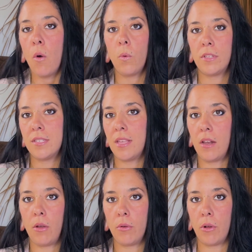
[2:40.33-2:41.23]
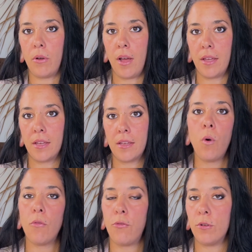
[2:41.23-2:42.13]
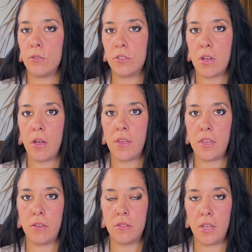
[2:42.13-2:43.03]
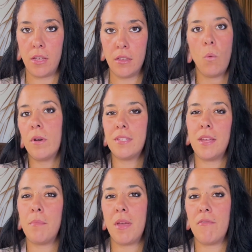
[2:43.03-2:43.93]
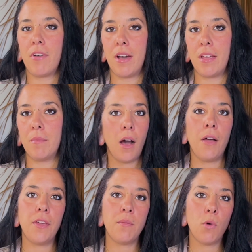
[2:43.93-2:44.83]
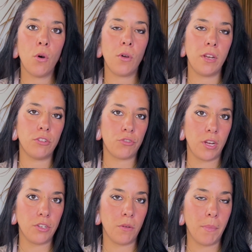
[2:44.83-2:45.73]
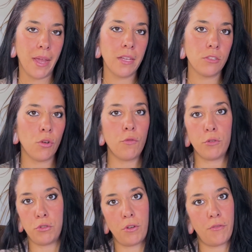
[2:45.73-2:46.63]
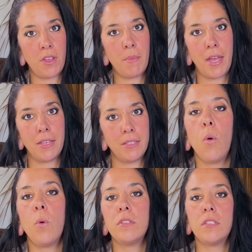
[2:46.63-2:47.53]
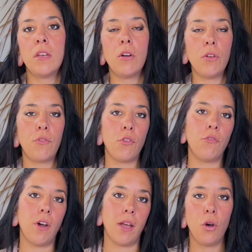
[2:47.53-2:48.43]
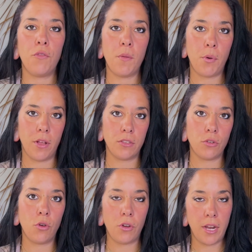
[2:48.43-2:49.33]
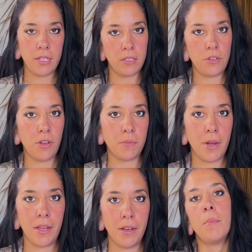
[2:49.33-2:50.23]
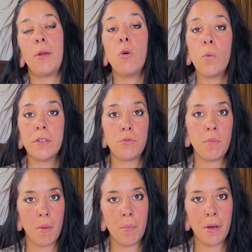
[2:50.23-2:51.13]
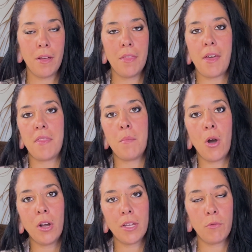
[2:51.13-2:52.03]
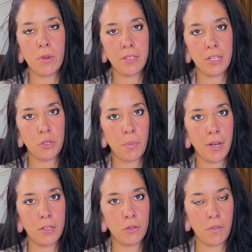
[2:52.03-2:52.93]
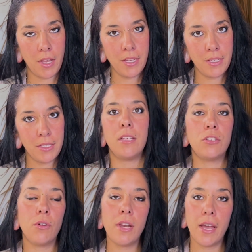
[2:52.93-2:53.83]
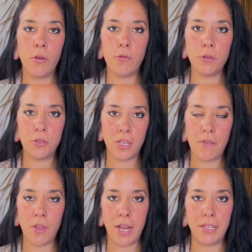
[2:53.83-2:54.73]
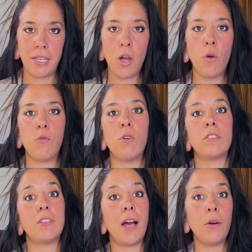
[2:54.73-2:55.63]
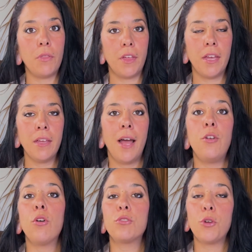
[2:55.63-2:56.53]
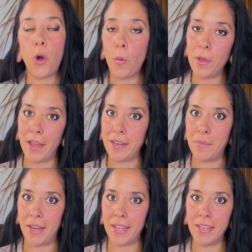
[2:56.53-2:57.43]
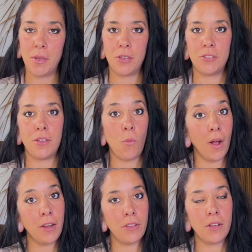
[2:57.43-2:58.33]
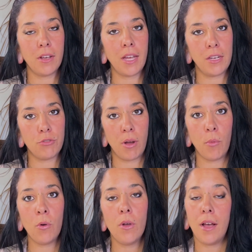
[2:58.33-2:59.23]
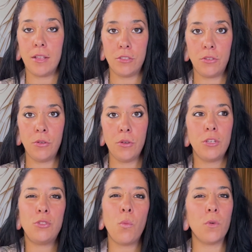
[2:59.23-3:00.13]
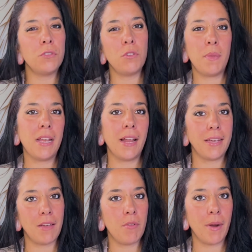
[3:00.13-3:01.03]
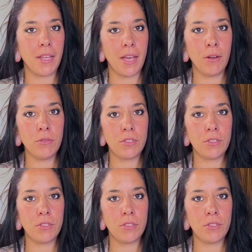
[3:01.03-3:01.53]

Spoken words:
what is their logo like, what fonts are they using, what is their main vibe, are they more illustration based or photography based, what's the overall vibe of the brands or creators you admire. But always remember that the market research part of this is only helpful to give you an idea of what's out there and not to copy anybody, because 1, you can get in trouble, and 2, you don't want to be like everybody else.